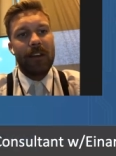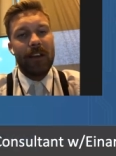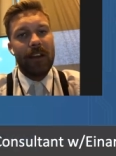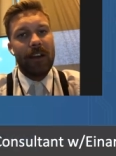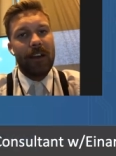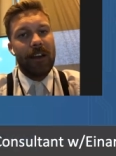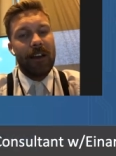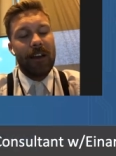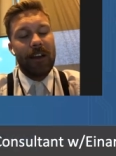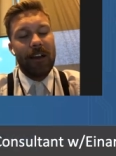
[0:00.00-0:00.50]

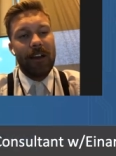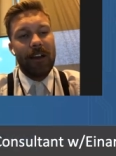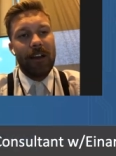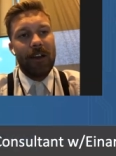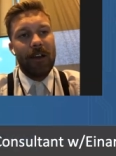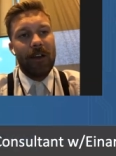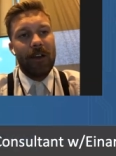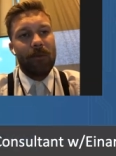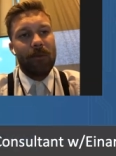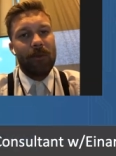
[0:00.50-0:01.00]

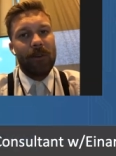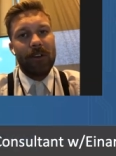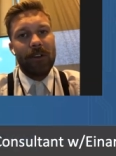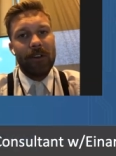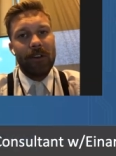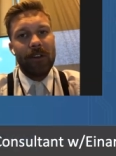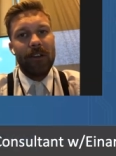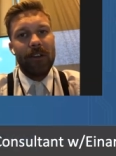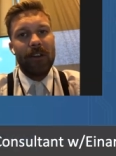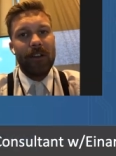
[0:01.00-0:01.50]

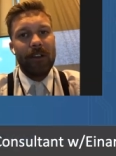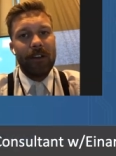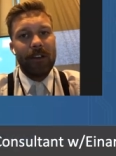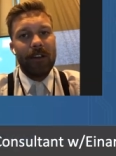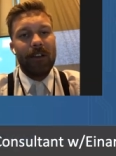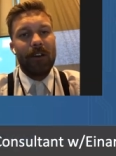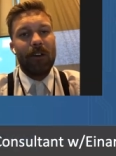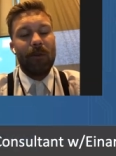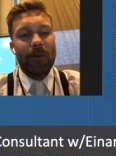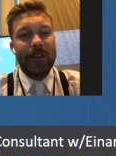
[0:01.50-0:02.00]
we're
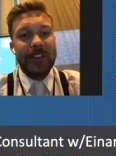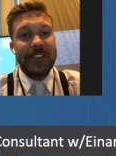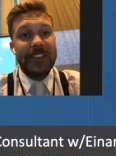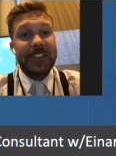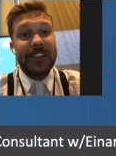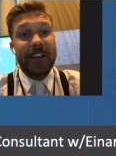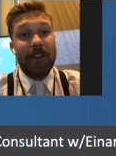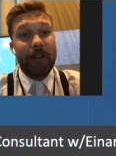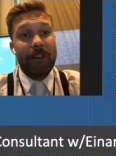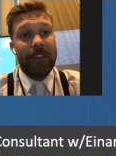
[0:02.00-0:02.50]
always
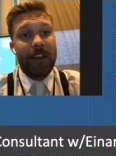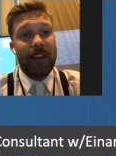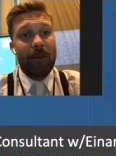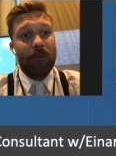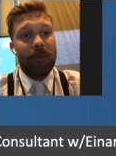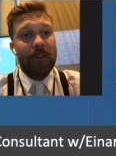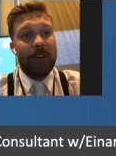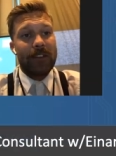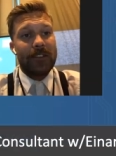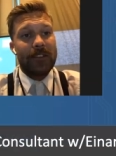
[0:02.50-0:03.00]
sharing that
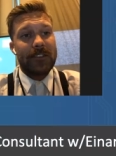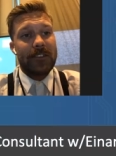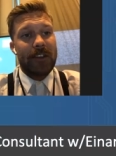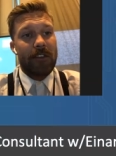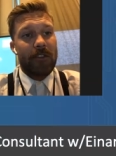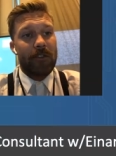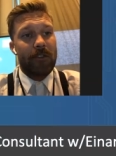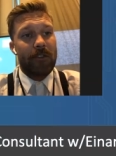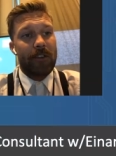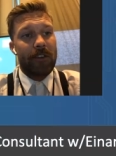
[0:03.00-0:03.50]
with each
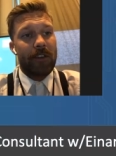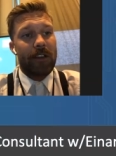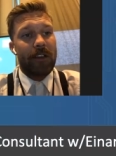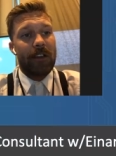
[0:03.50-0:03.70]
other.